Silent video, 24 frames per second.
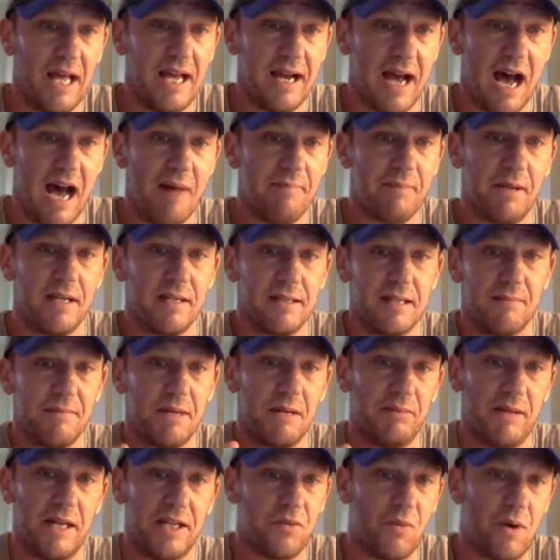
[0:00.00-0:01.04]
playing Hopkins. I'm
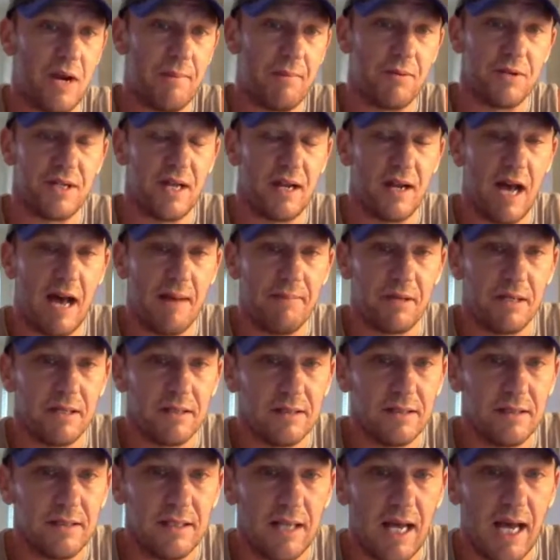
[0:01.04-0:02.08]
going to play 20% of
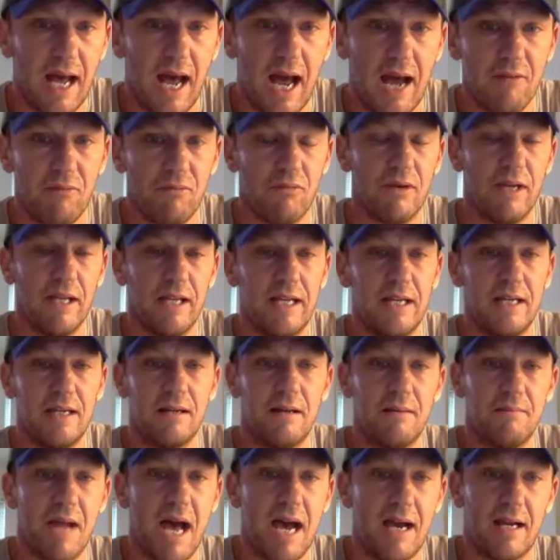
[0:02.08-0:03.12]
Hopkins. I
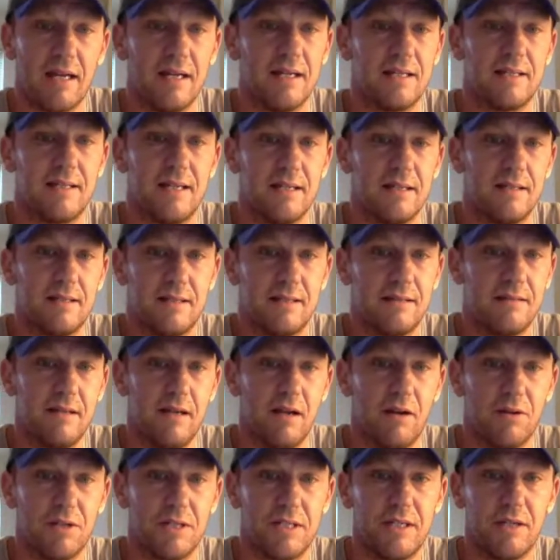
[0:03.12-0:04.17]
really am not going
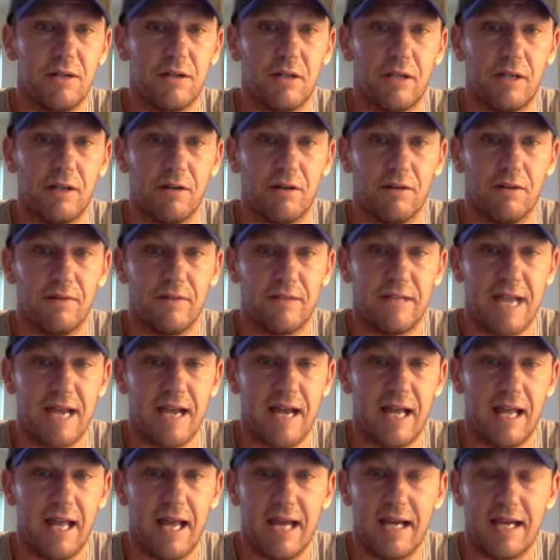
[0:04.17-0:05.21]
to steer clear of a take
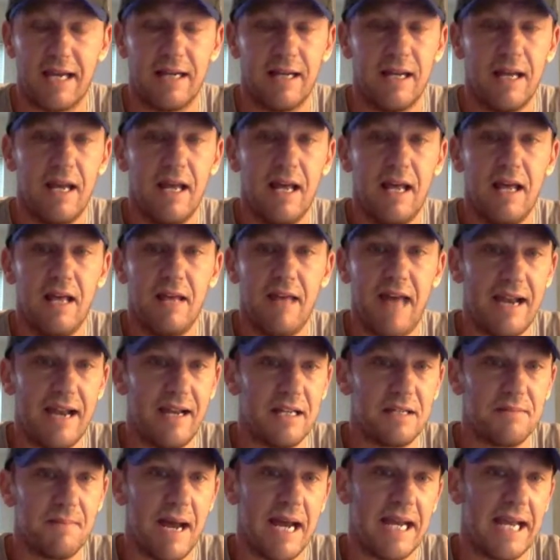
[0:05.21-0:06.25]
I like. And that
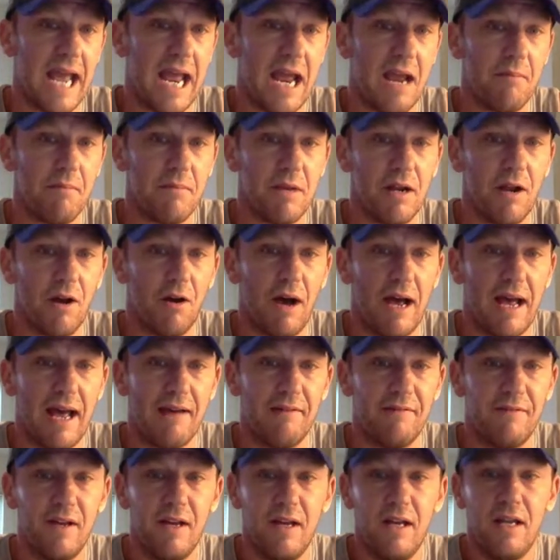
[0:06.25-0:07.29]
is my game. I
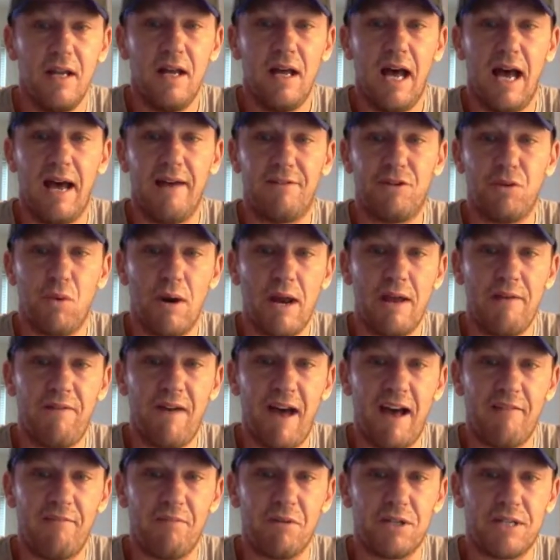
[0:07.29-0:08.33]
have
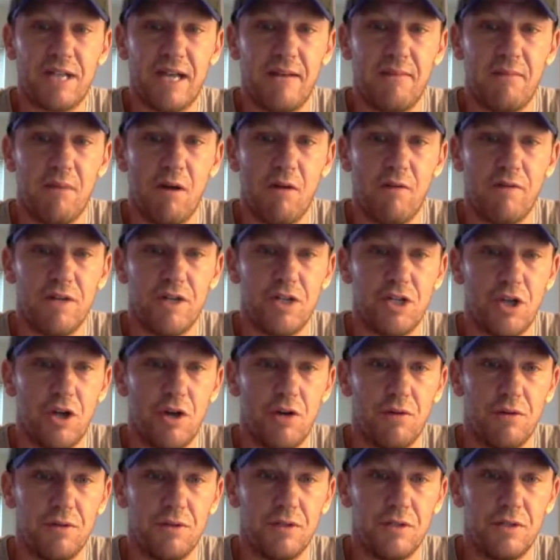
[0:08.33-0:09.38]
25% Marvin
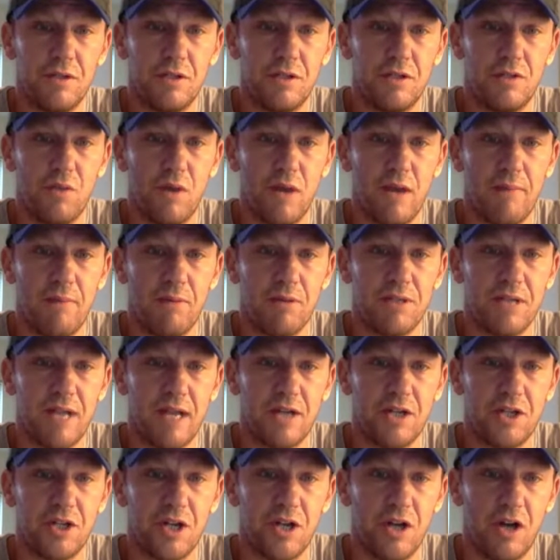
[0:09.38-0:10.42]
Jones, 20%
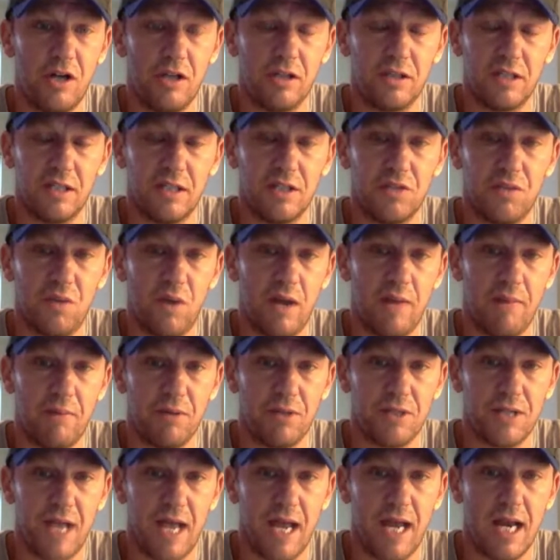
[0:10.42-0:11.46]
Shenault, and
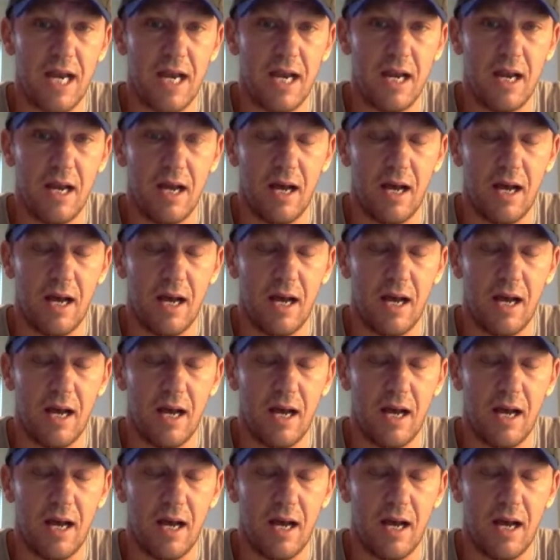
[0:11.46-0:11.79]
20%